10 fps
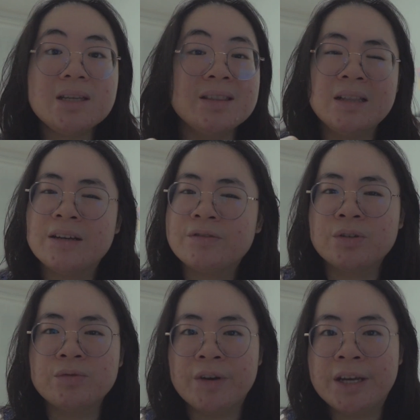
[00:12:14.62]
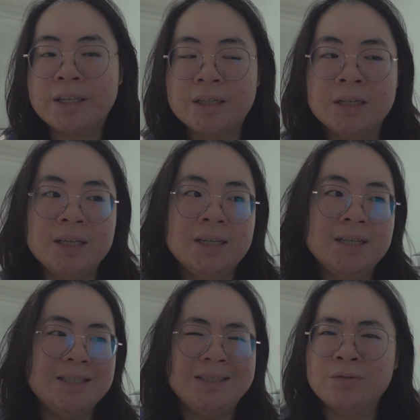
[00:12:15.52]
They left her on red,
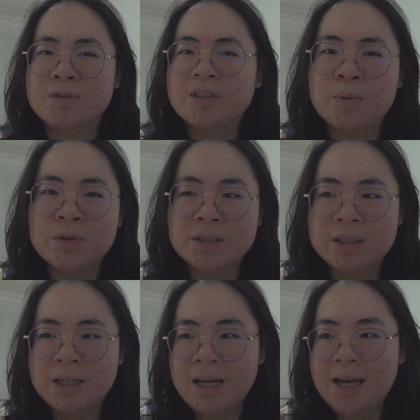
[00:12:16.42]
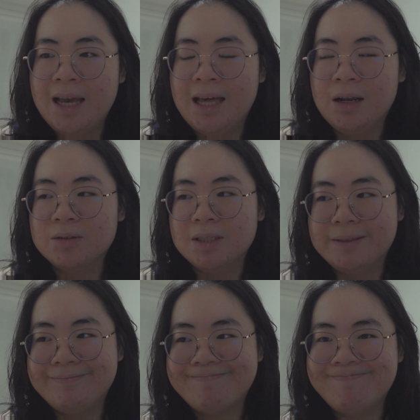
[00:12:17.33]
they didn't respond, and I was like,